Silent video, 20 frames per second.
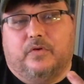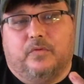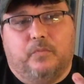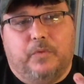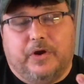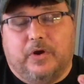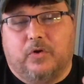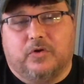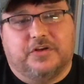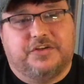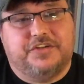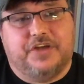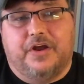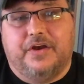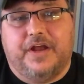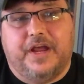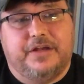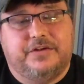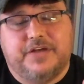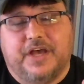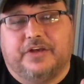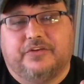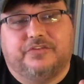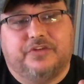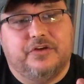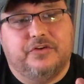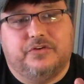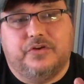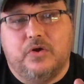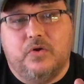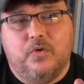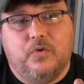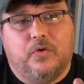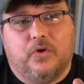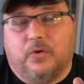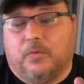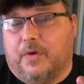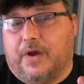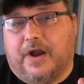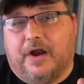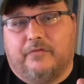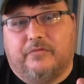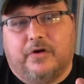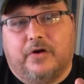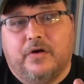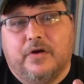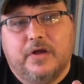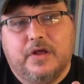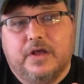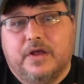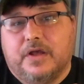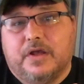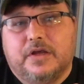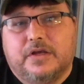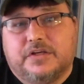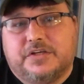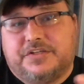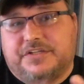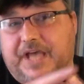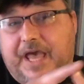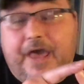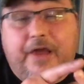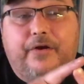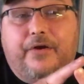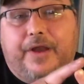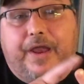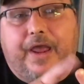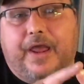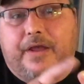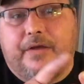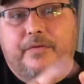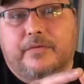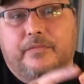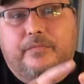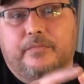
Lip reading: we go to Sunday test and tune or whatever. Saturday,